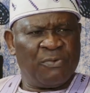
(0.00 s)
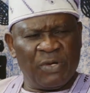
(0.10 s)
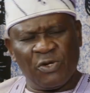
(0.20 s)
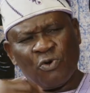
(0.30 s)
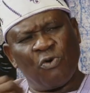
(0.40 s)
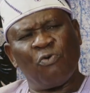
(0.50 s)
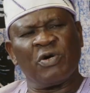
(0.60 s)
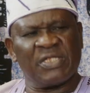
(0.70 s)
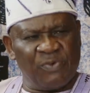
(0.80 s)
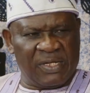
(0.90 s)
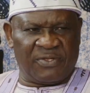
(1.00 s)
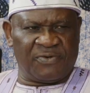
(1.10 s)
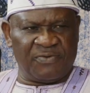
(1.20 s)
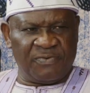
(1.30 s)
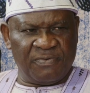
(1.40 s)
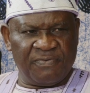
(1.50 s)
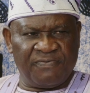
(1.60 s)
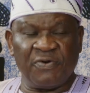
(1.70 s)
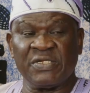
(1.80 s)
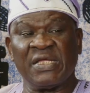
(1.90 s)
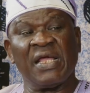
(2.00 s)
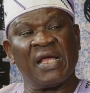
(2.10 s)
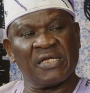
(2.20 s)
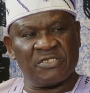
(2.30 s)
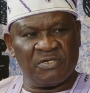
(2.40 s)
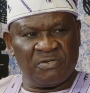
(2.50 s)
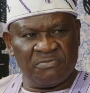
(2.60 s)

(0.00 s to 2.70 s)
we know what they went through for years,